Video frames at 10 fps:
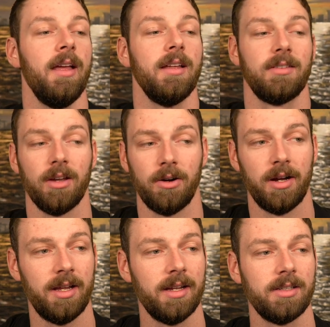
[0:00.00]
So
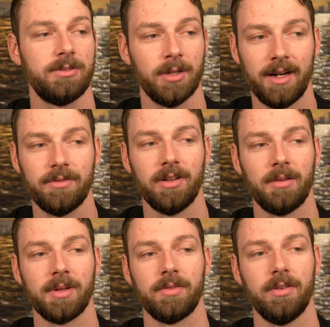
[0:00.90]
try
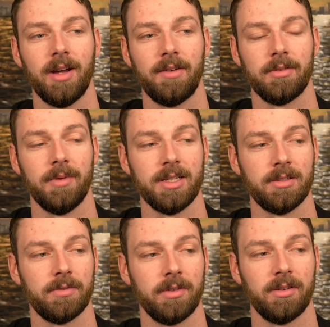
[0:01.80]
developing a few
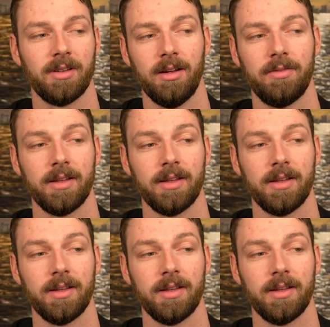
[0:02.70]
affirmations for yourself.